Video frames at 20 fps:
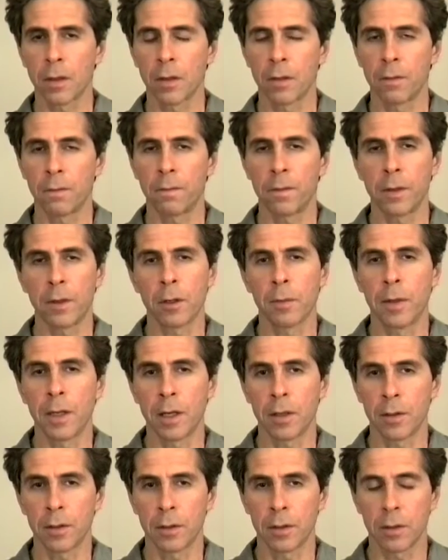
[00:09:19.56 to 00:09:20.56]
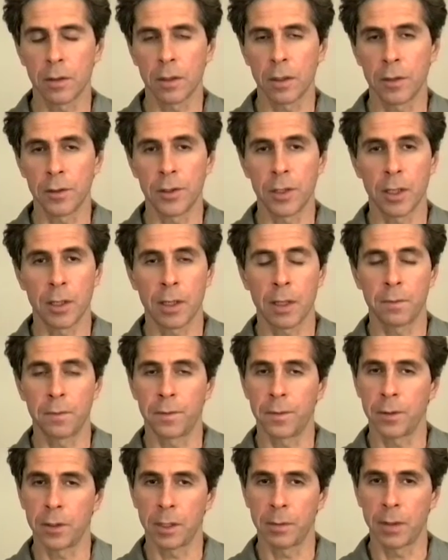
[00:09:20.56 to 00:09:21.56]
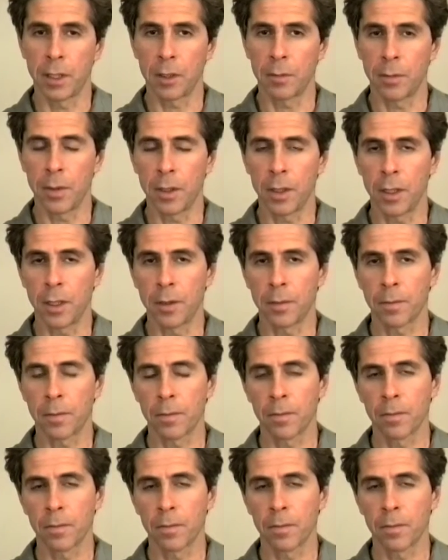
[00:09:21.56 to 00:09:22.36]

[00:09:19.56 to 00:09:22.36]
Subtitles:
Fear about our job, fear about money,